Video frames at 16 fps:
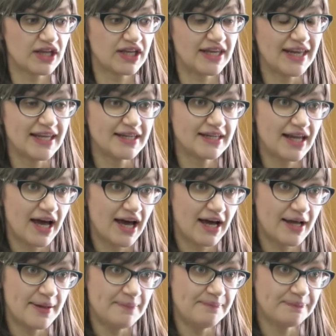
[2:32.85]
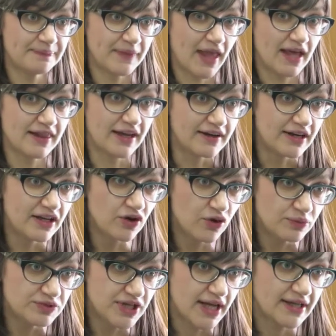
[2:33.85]
creating a learning
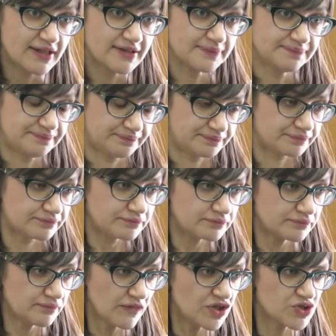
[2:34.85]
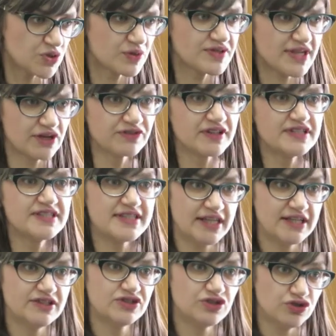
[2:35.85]
object, so a
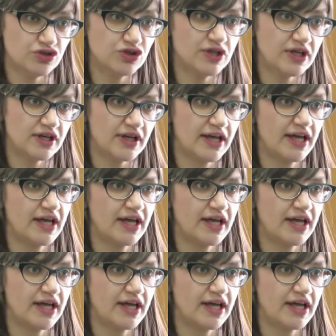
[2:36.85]
self-contained unit